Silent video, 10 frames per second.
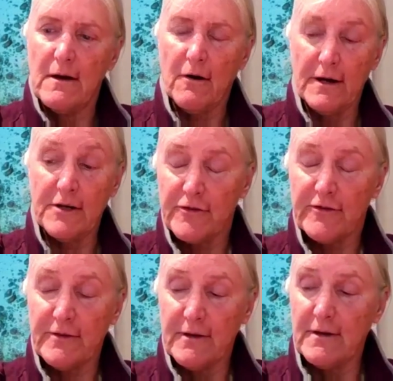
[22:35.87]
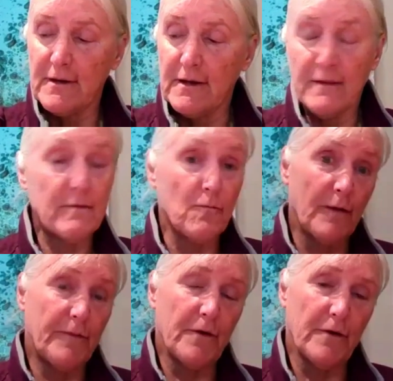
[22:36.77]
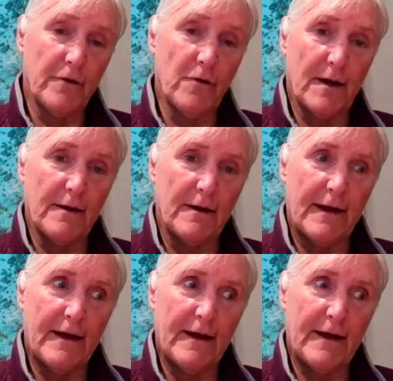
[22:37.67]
are interested in what they're doing